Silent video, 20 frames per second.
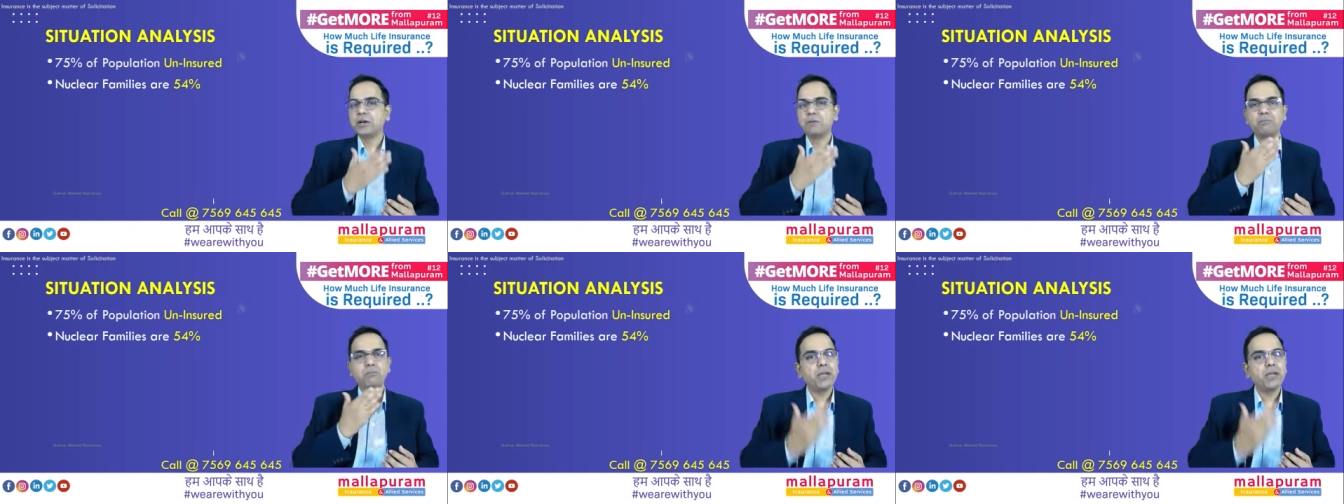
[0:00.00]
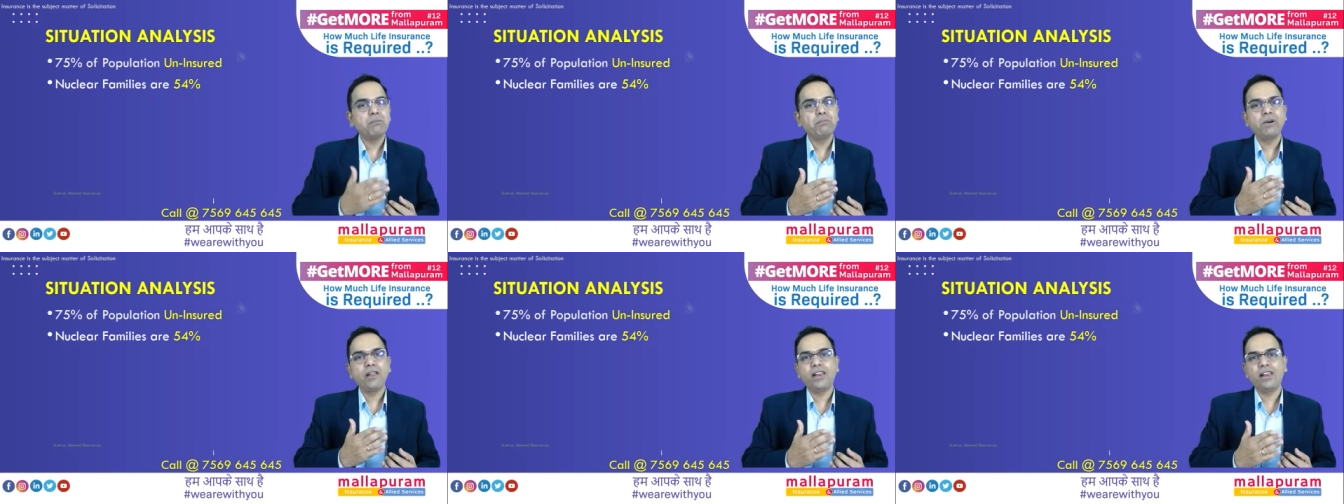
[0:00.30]

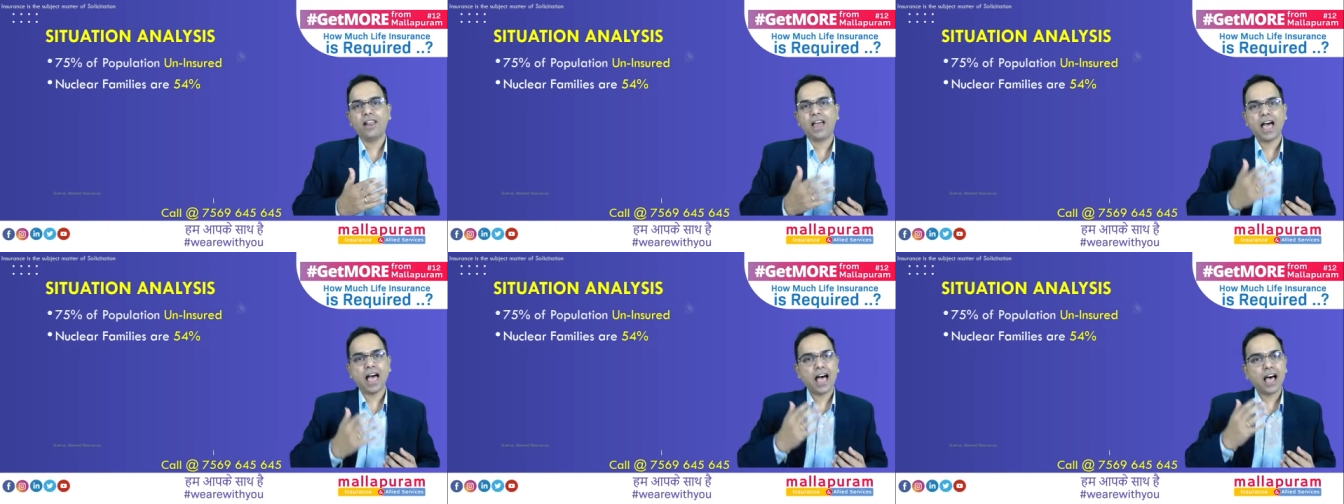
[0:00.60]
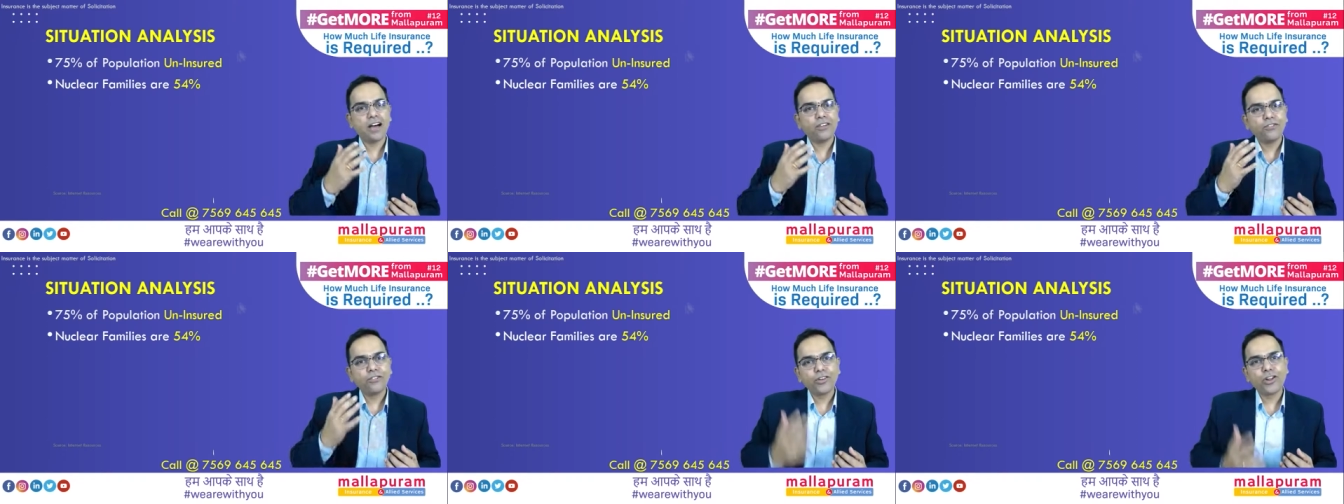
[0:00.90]
people
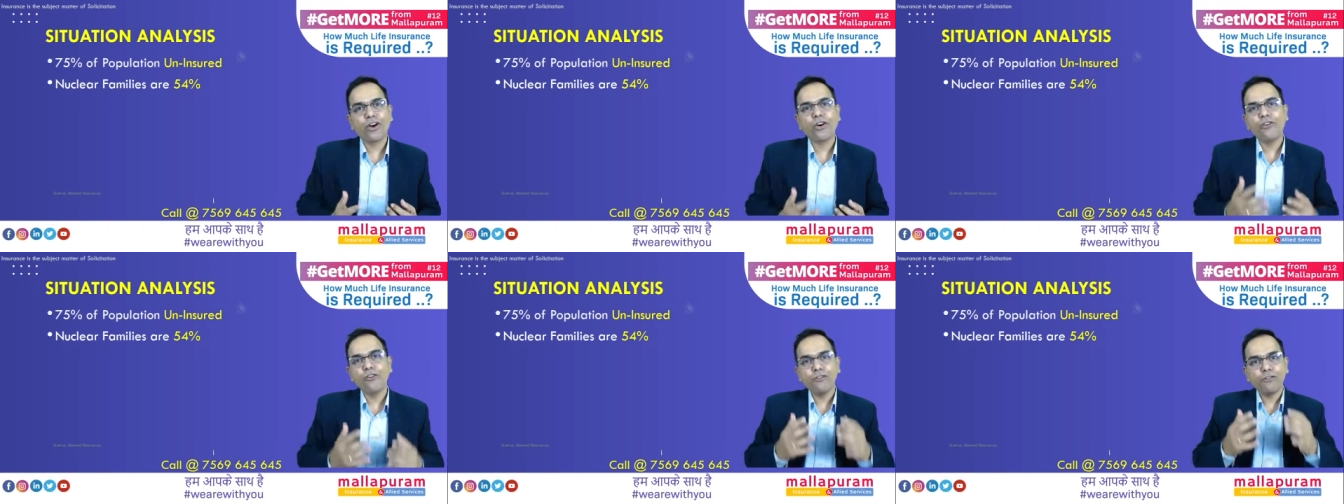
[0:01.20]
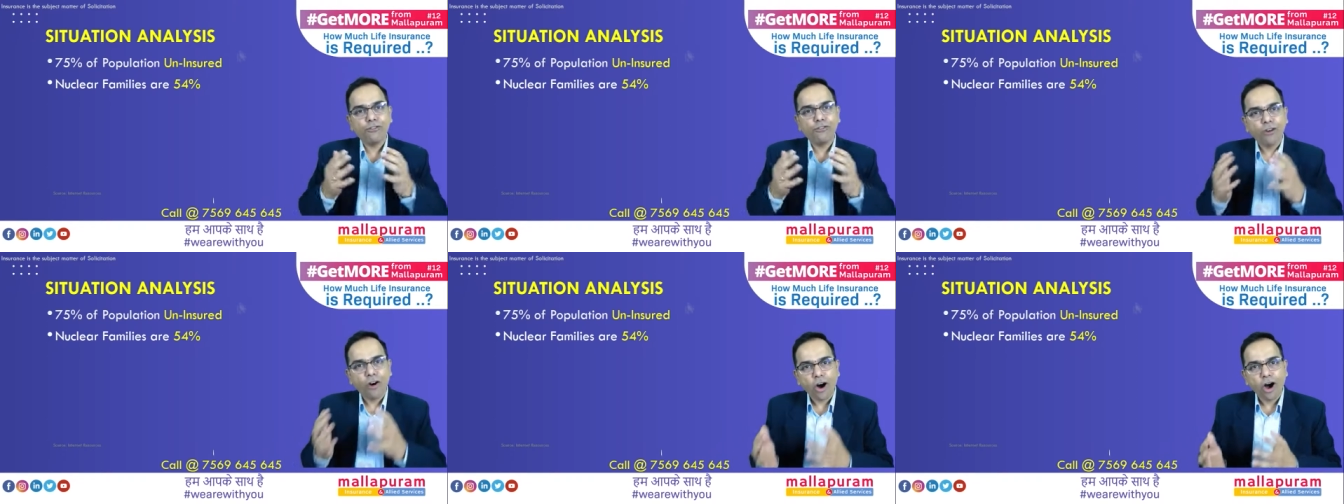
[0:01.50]
have now
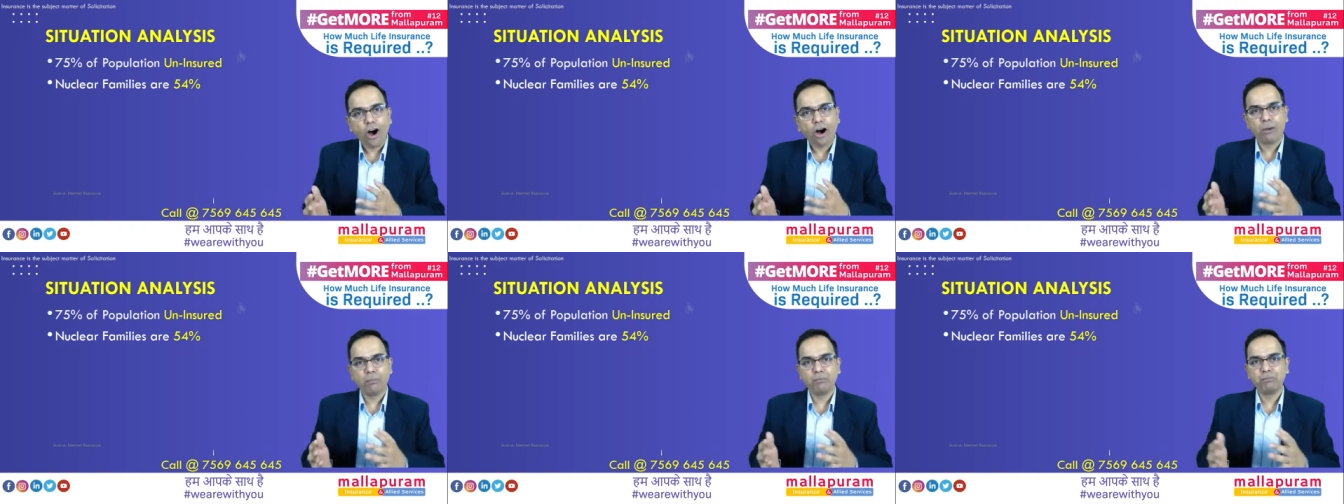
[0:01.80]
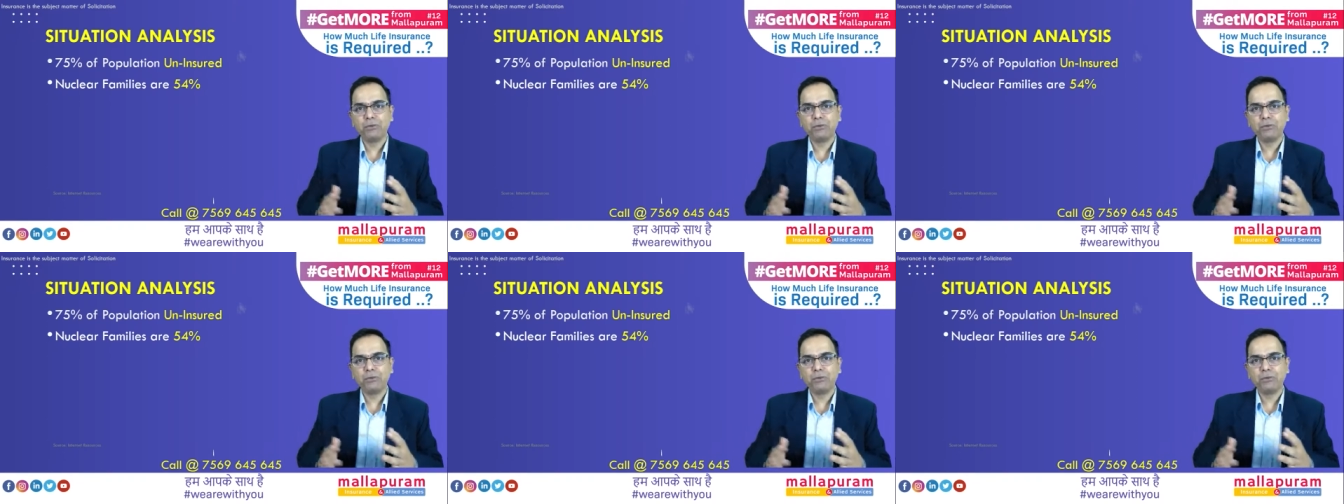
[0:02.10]
formed